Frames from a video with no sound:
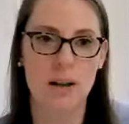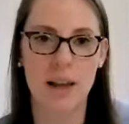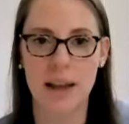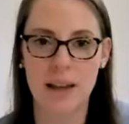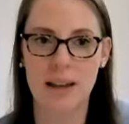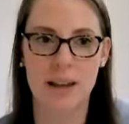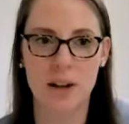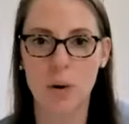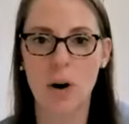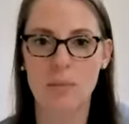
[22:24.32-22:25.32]
like,
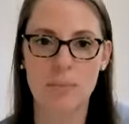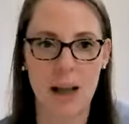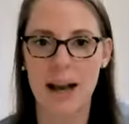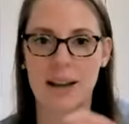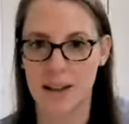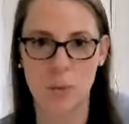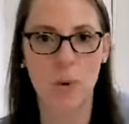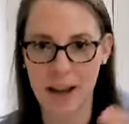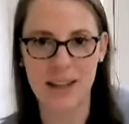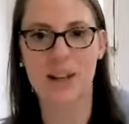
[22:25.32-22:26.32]
black and
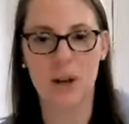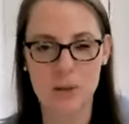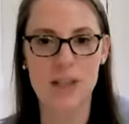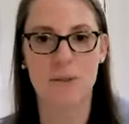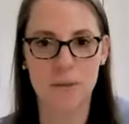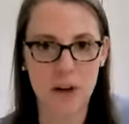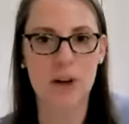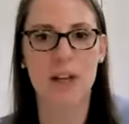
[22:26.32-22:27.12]
white, it's like very